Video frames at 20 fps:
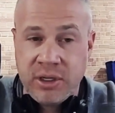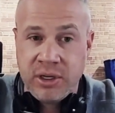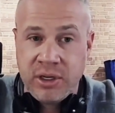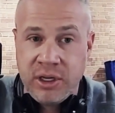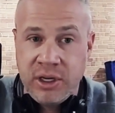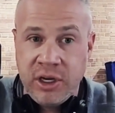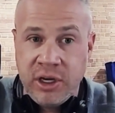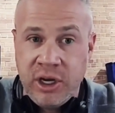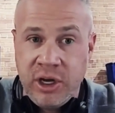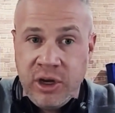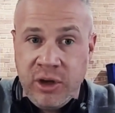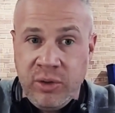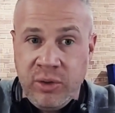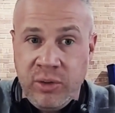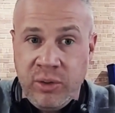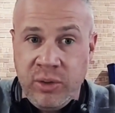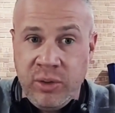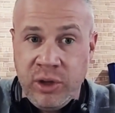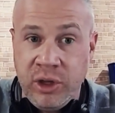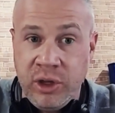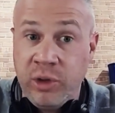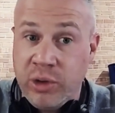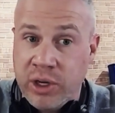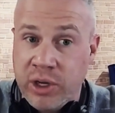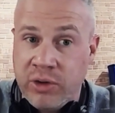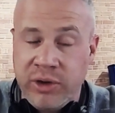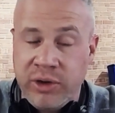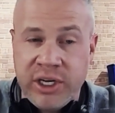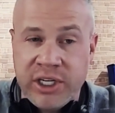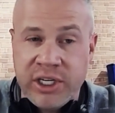you can
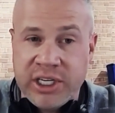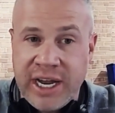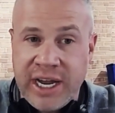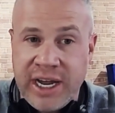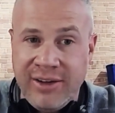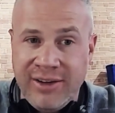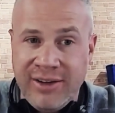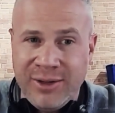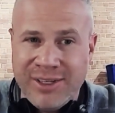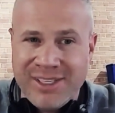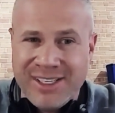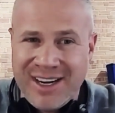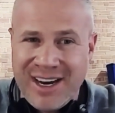reach out. Was it?